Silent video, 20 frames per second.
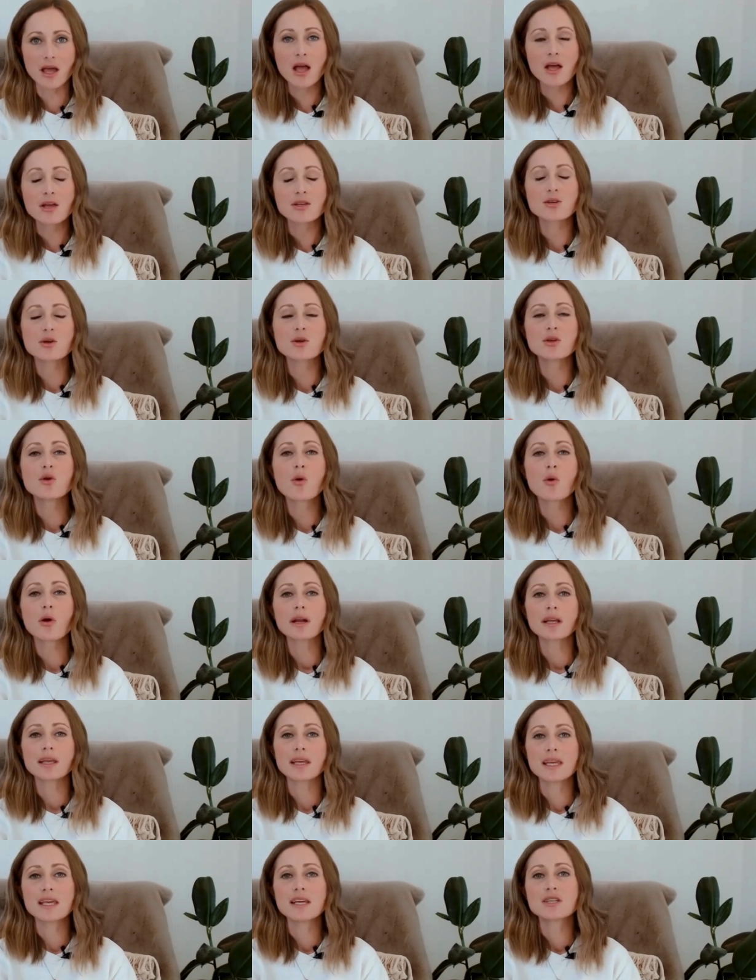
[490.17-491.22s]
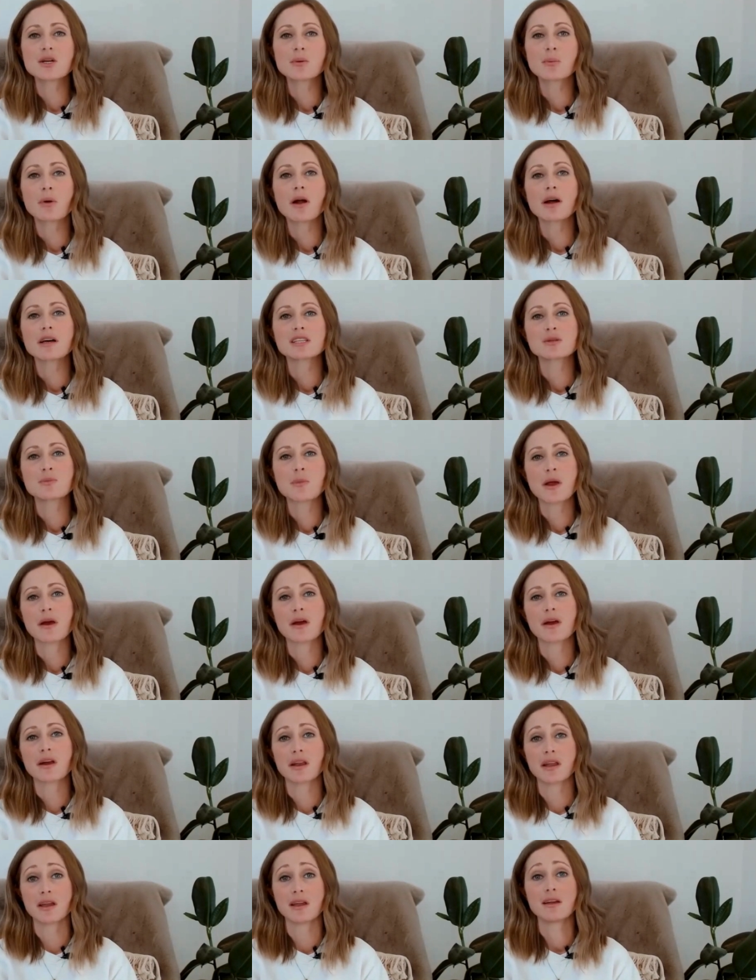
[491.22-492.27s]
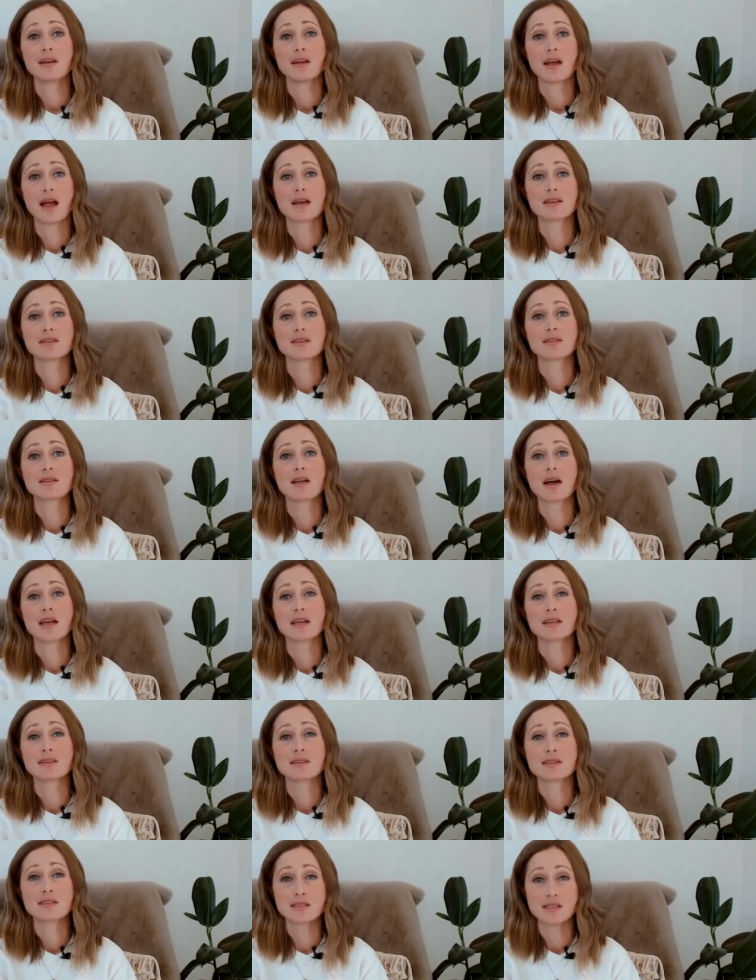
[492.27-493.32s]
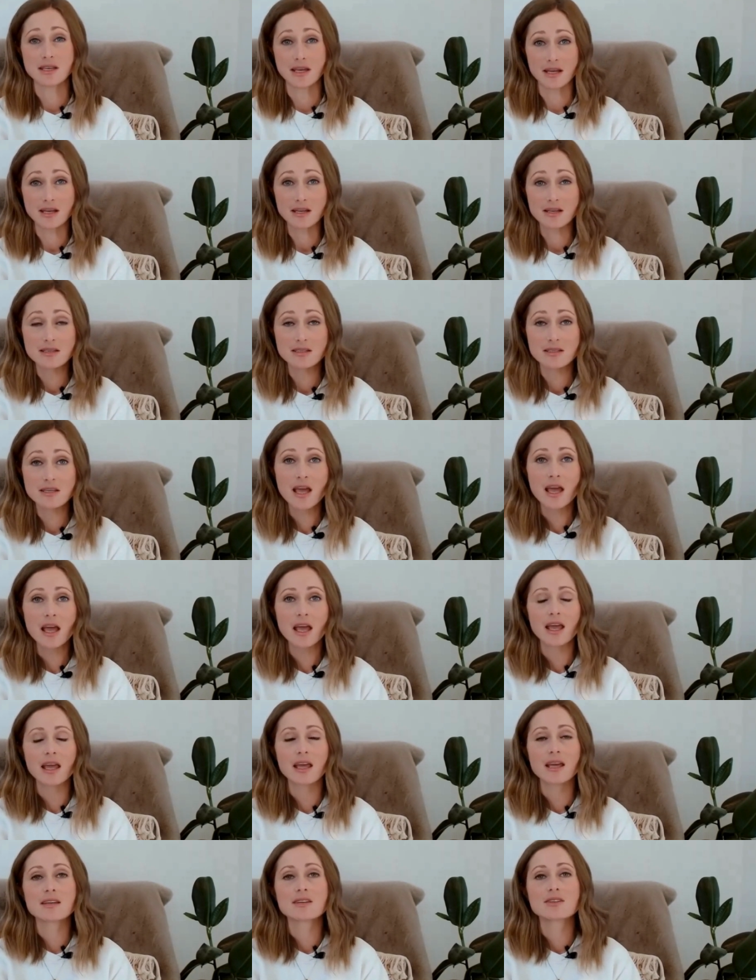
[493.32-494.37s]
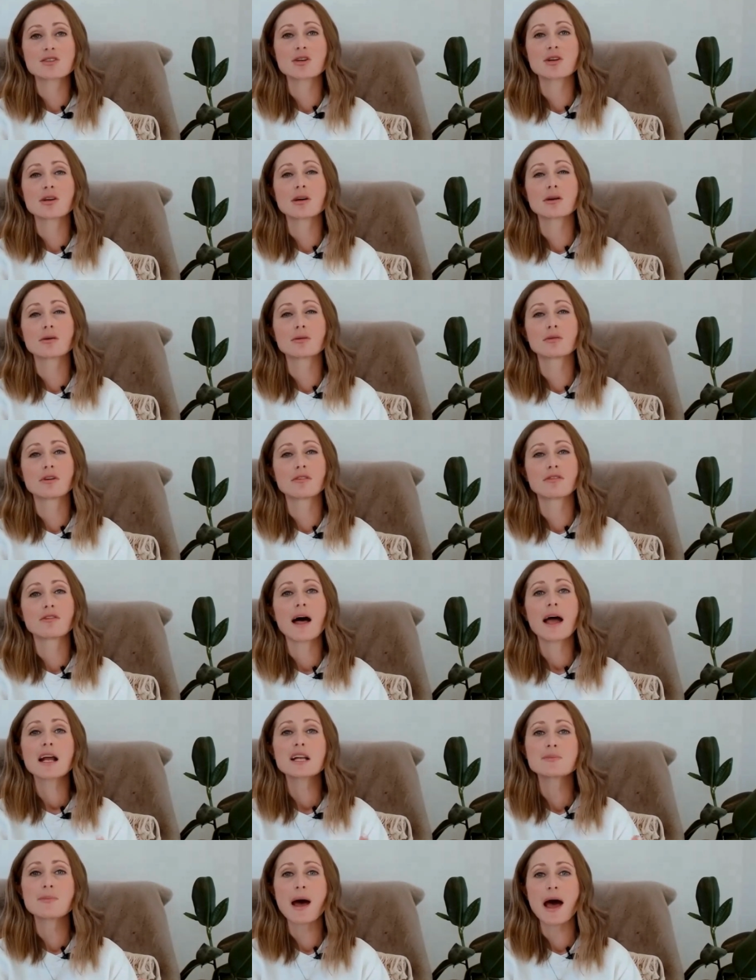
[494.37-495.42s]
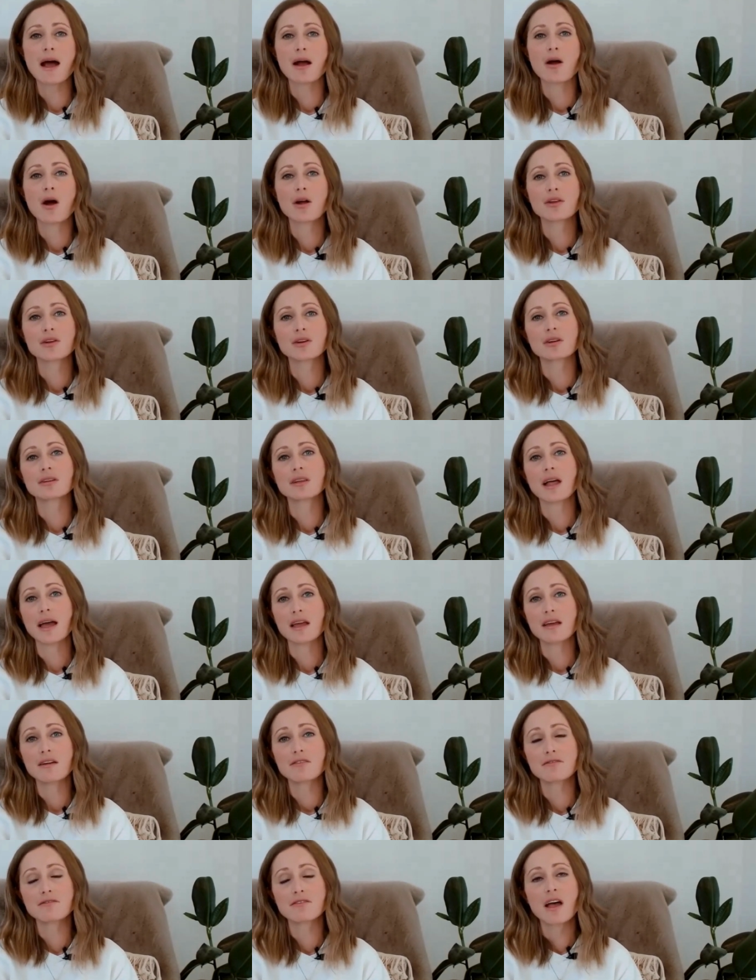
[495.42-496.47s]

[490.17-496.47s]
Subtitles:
So your key to prosperity as a line 6 is to reflect back on your life,